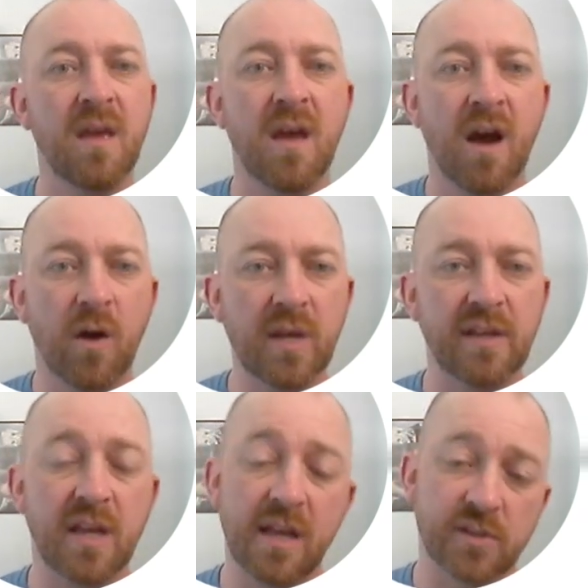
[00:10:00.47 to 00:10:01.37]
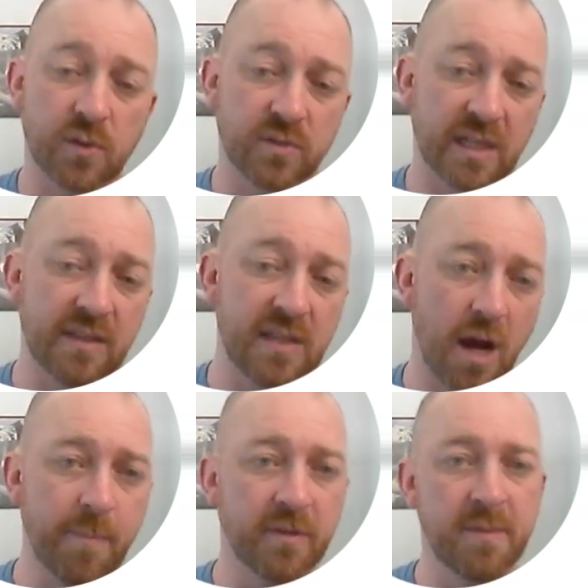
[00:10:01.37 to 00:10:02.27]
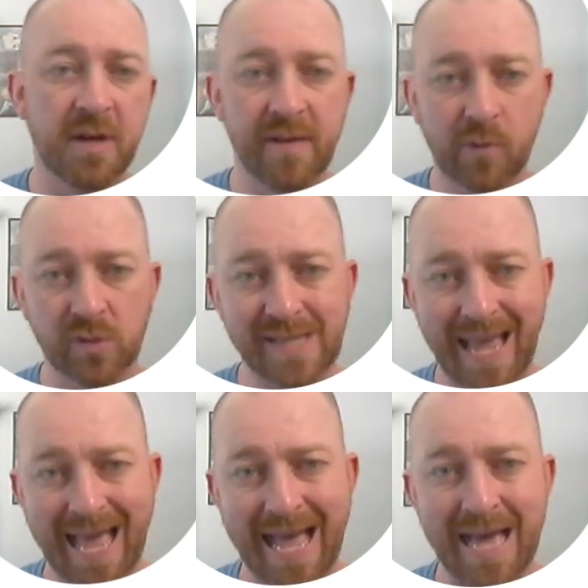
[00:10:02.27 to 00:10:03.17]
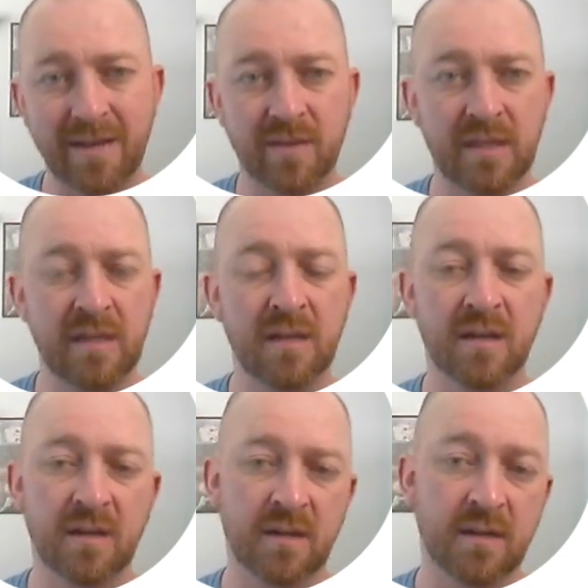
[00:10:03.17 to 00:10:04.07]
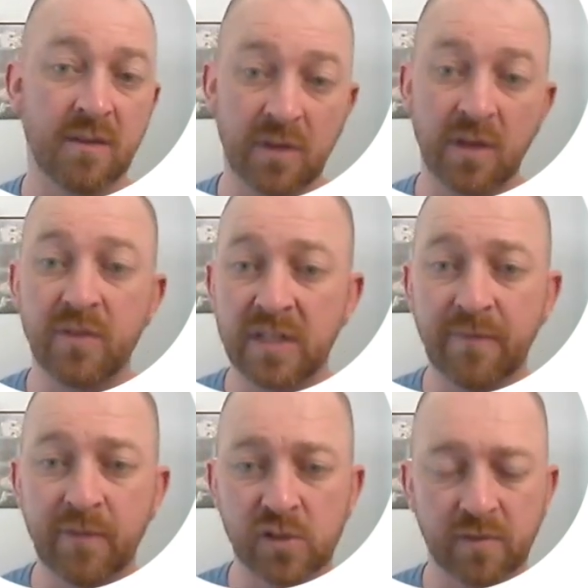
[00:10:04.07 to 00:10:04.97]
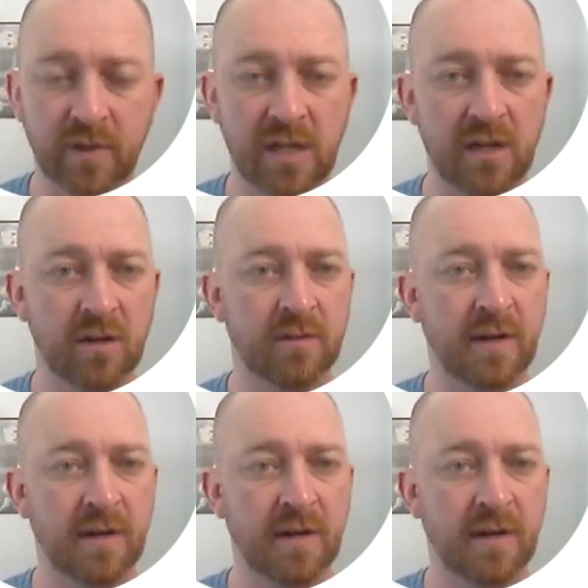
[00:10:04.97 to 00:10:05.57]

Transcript: Okay, so to get the upper limit, I of course add the difference over here, right?